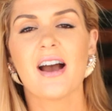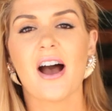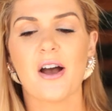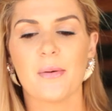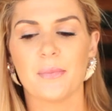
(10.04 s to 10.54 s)

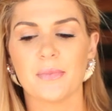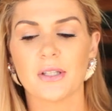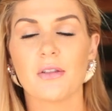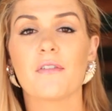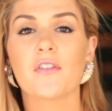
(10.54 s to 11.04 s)
Um,
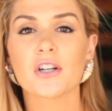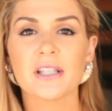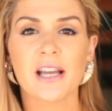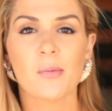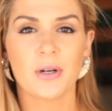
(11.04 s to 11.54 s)
so, the first
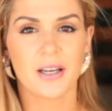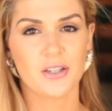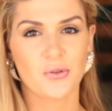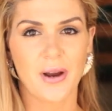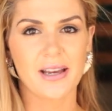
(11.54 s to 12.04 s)
thing I want to
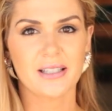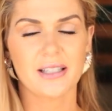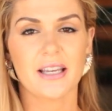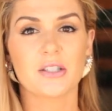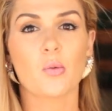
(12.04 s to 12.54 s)

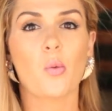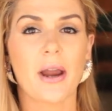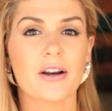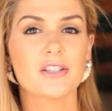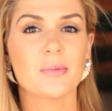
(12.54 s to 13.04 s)
address is
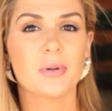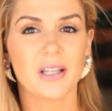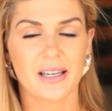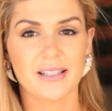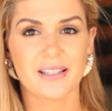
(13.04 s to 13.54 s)
where to
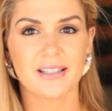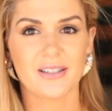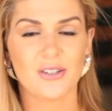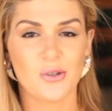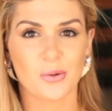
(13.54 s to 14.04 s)

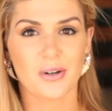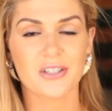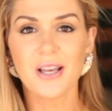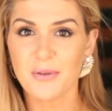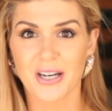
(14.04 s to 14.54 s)
place your
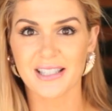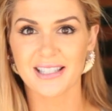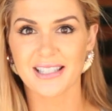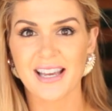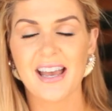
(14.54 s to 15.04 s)

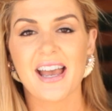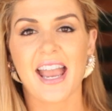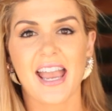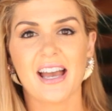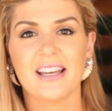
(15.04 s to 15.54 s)
subjects.
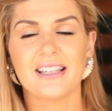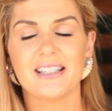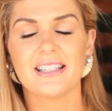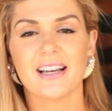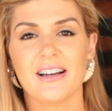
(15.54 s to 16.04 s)

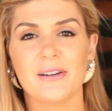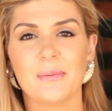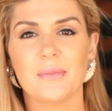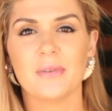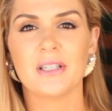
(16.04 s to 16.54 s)
And
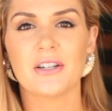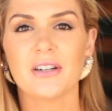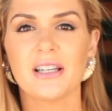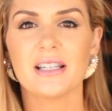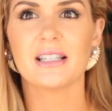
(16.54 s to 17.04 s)
um,
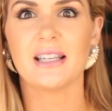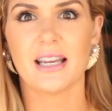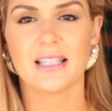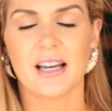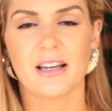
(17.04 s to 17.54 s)
during
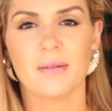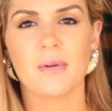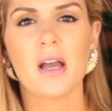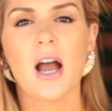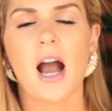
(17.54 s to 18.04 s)
daytime,
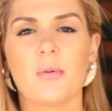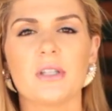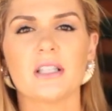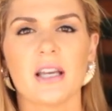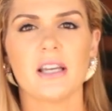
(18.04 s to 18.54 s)
I
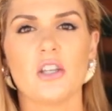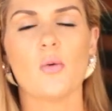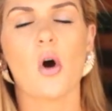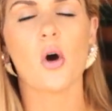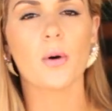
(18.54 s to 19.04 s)
would say
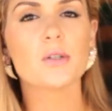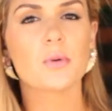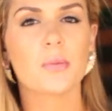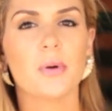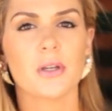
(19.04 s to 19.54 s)
you always
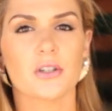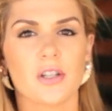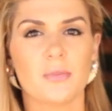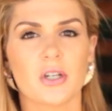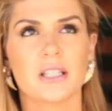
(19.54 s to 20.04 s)
want to put your
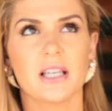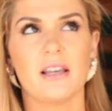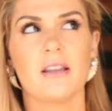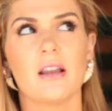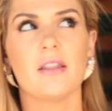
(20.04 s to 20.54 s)
subjects
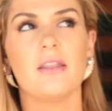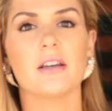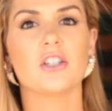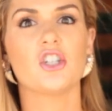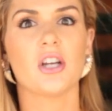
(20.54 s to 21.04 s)
in
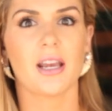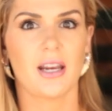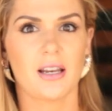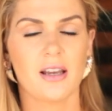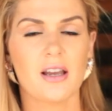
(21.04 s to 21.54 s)
the shade.